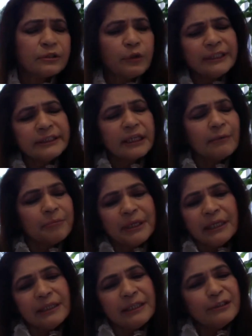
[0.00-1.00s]
So it's a
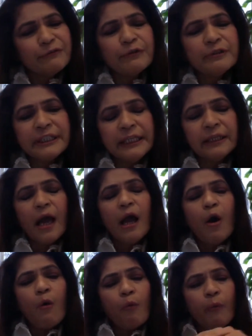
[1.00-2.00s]
completely different scene.
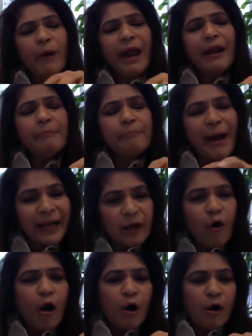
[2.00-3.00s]
Where
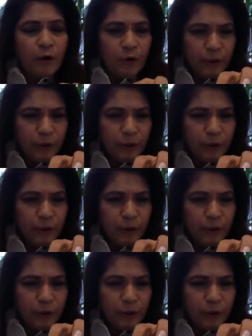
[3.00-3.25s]
Bangkok